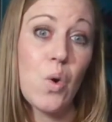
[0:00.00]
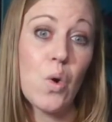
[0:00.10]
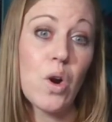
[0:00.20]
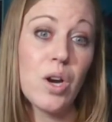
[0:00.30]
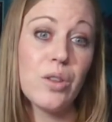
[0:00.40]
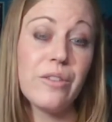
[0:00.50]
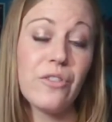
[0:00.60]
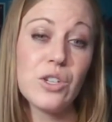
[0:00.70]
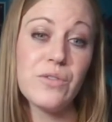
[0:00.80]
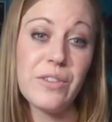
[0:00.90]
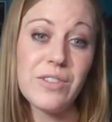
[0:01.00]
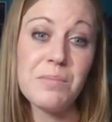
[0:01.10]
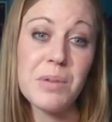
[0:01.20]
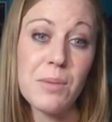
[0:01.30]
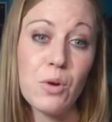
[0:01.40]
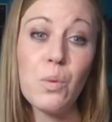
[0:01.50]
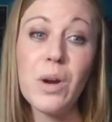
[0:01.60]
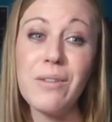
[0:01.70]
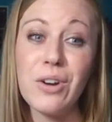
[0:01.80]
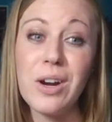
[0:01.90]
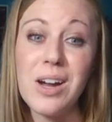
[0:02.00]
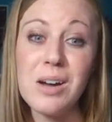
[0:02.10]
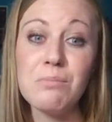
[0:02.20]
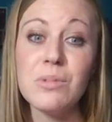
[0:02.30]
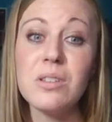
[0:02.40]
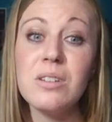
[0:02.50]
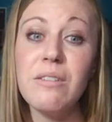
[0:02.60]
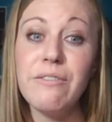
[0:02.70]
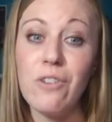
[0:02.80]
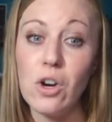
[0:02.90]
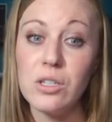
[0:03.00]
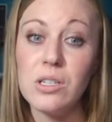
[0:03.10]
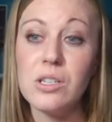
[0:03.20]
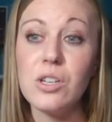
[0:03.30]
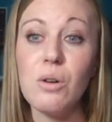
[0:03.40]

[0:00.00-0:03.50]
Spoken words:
or the first 15 people, whatever comes first.